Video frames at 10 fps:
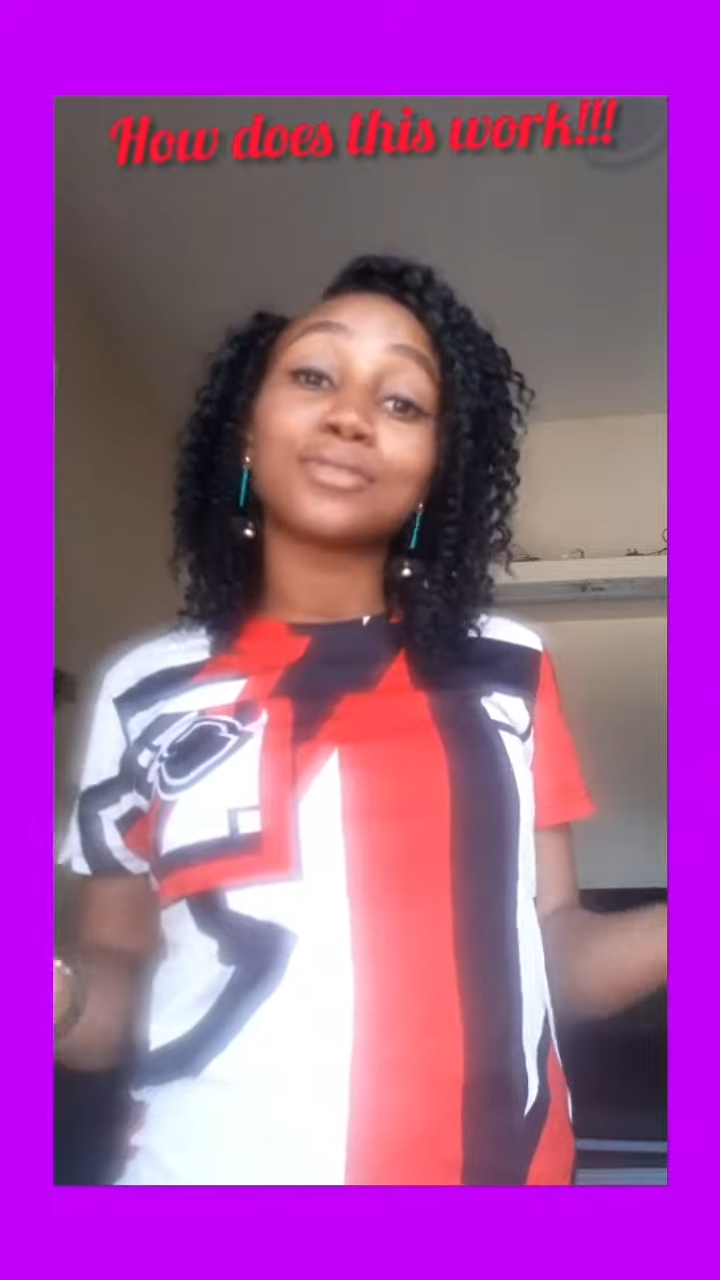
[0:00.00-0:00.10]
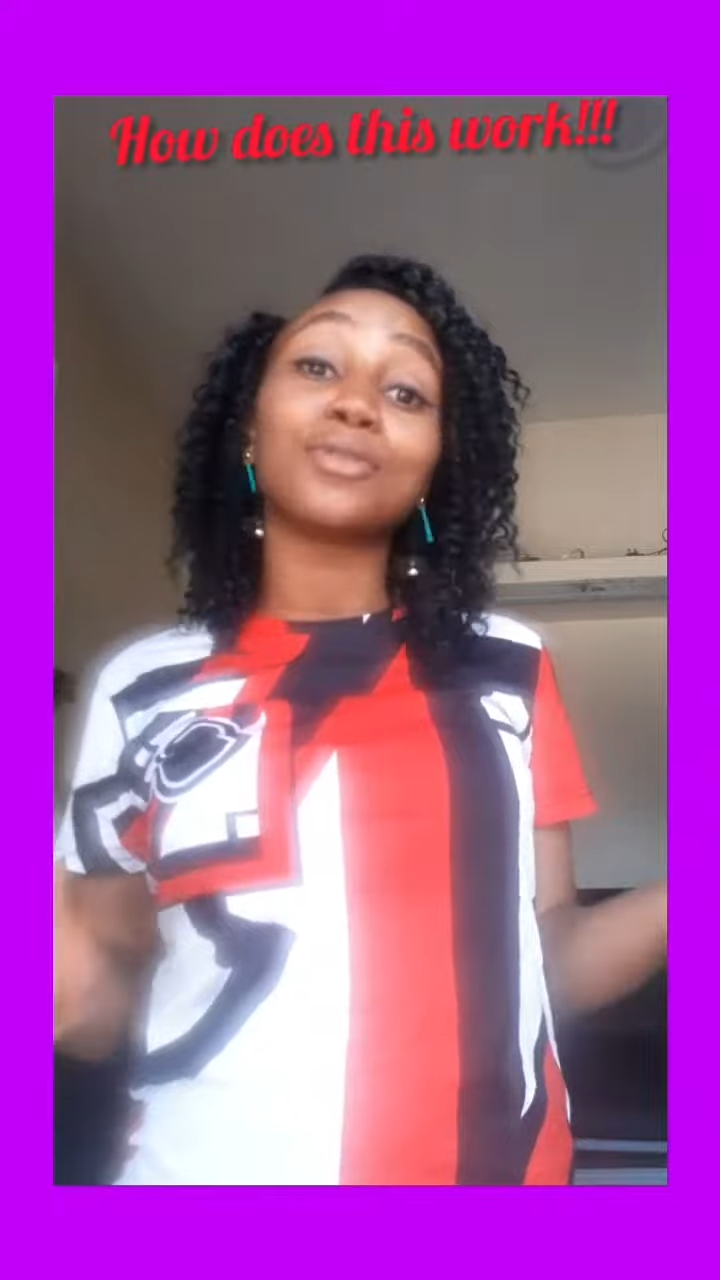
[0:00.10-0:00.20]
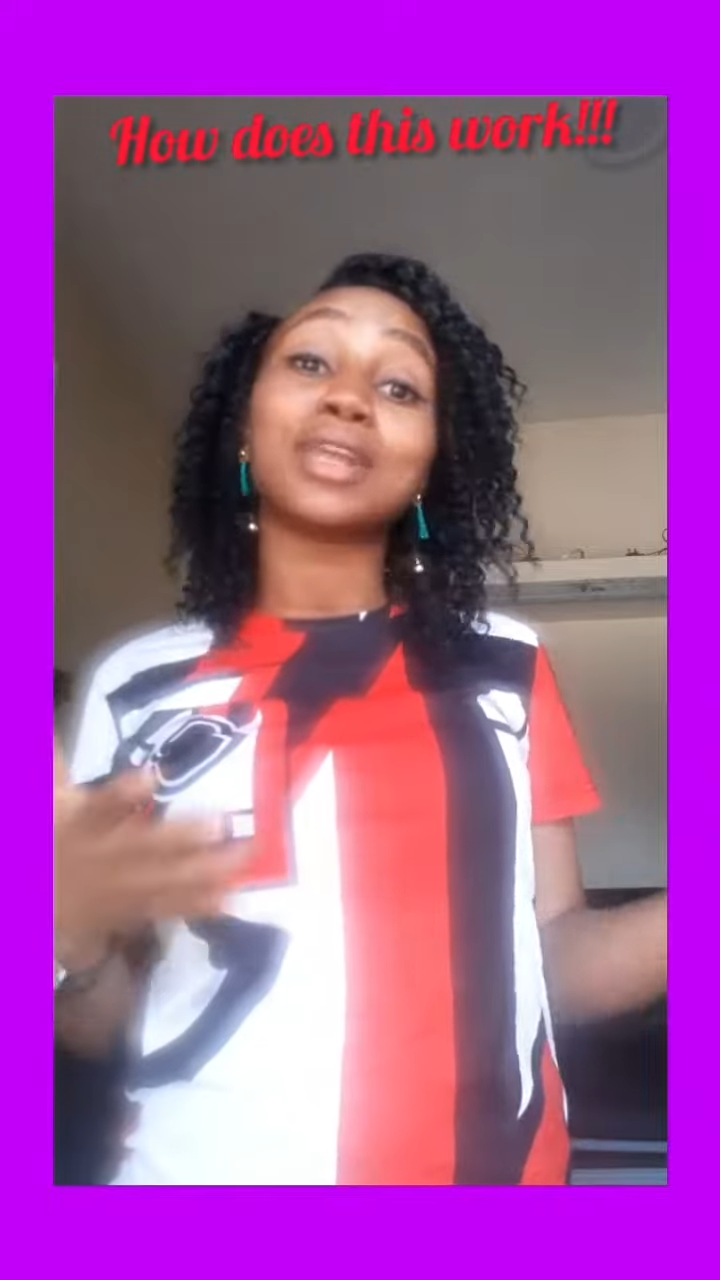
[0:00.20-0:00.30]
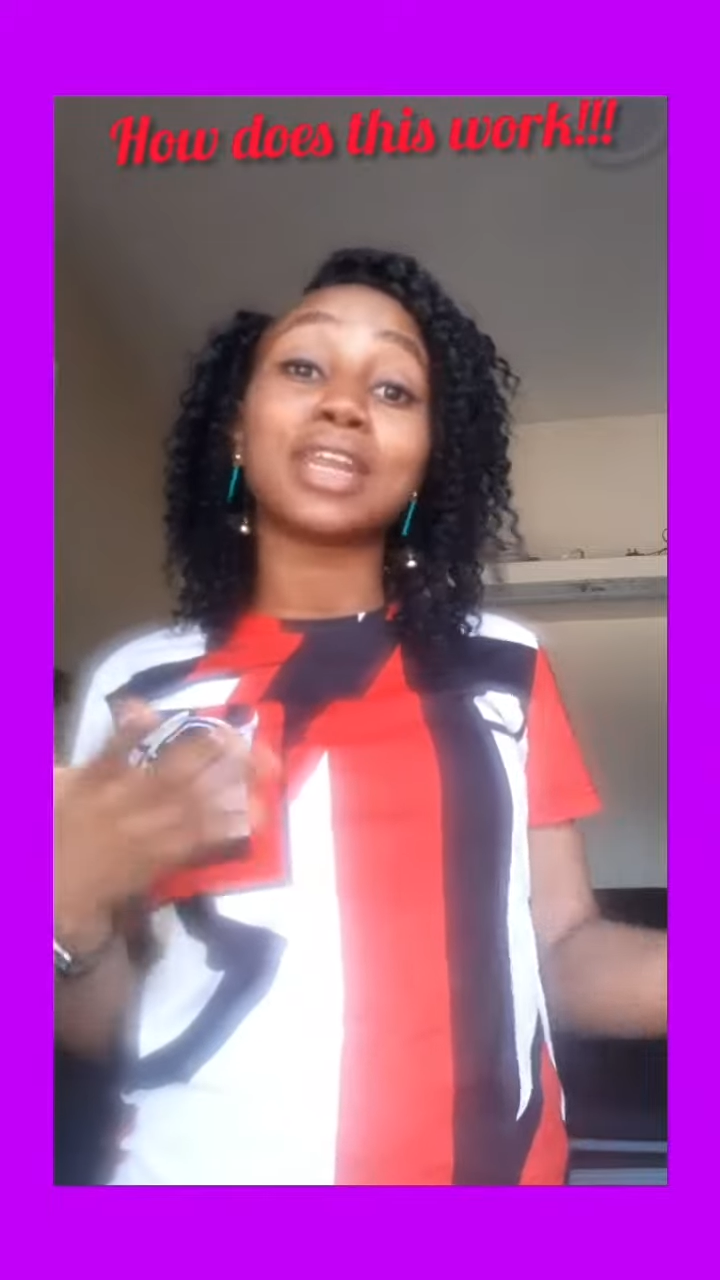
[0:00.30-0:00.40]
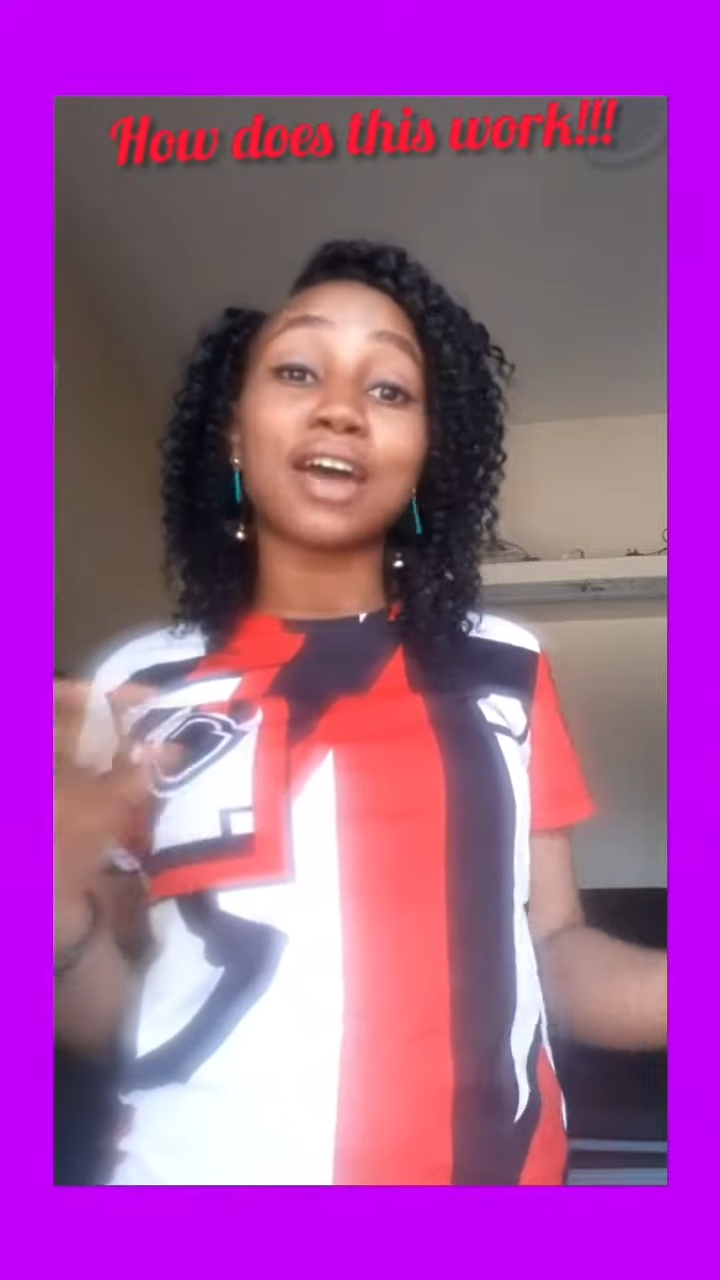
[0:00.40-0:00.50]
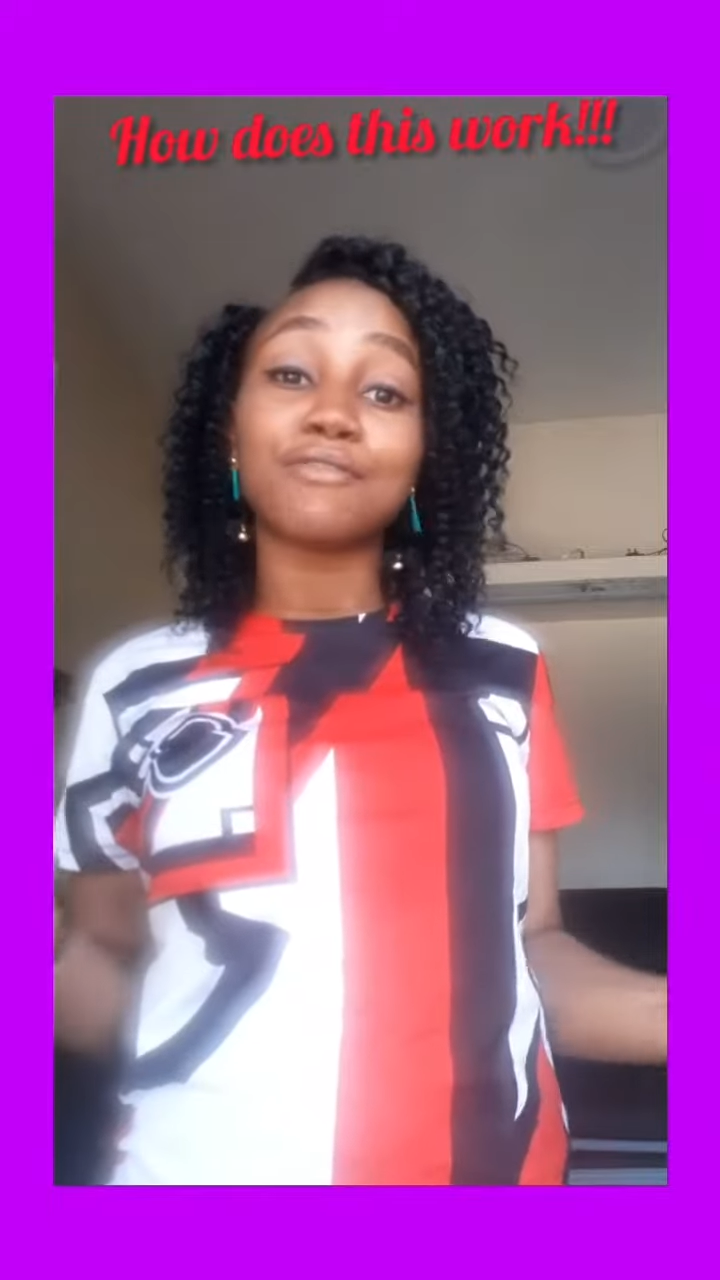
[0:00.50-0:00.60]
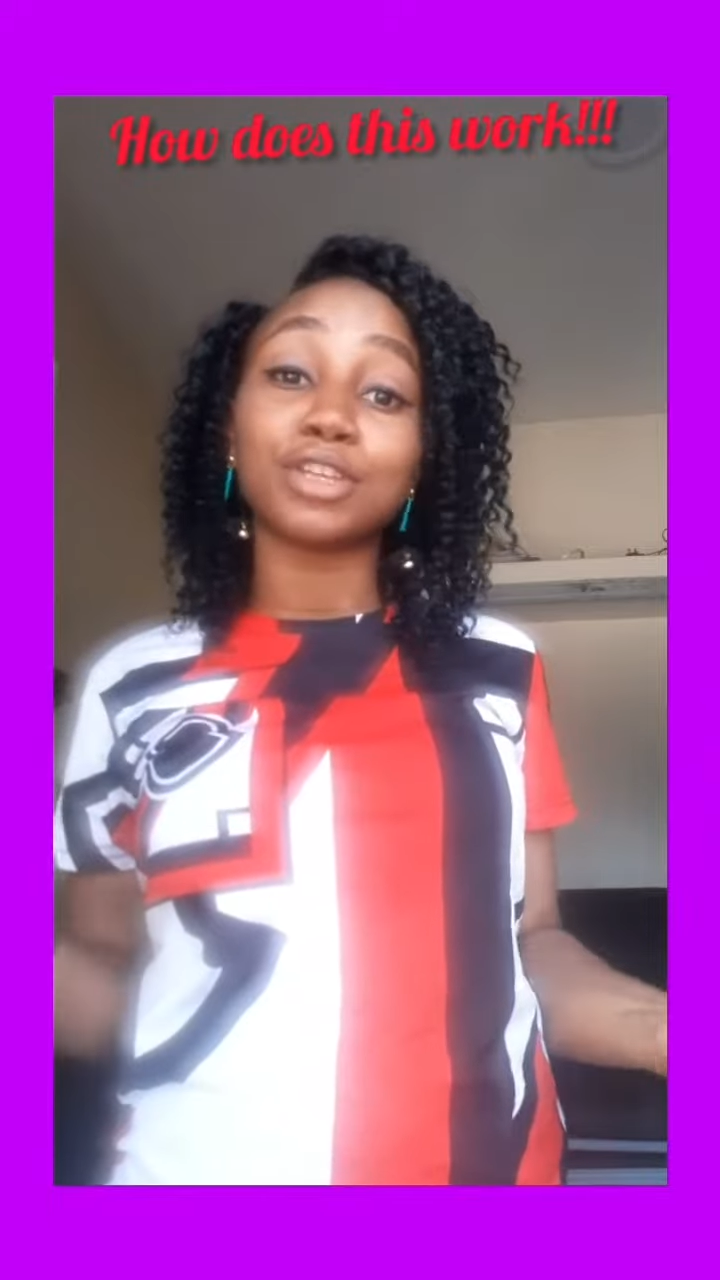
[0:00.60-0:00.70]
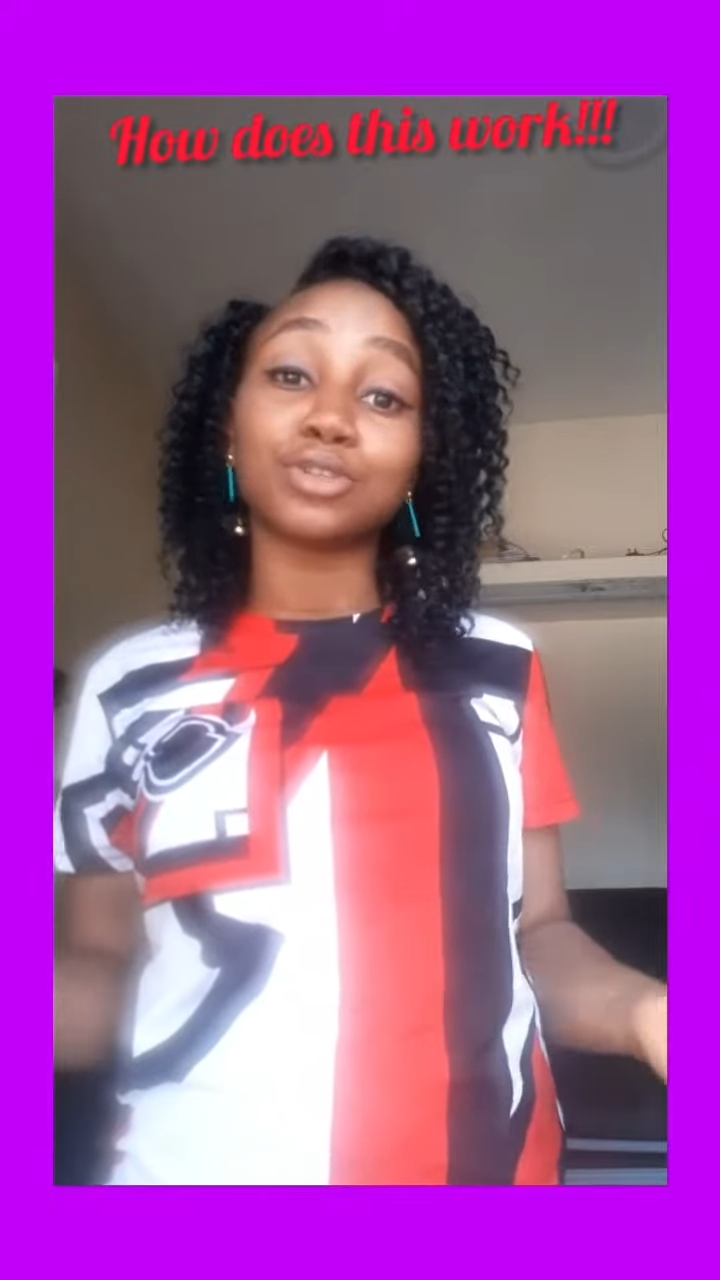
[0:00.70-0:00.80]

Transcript: on an average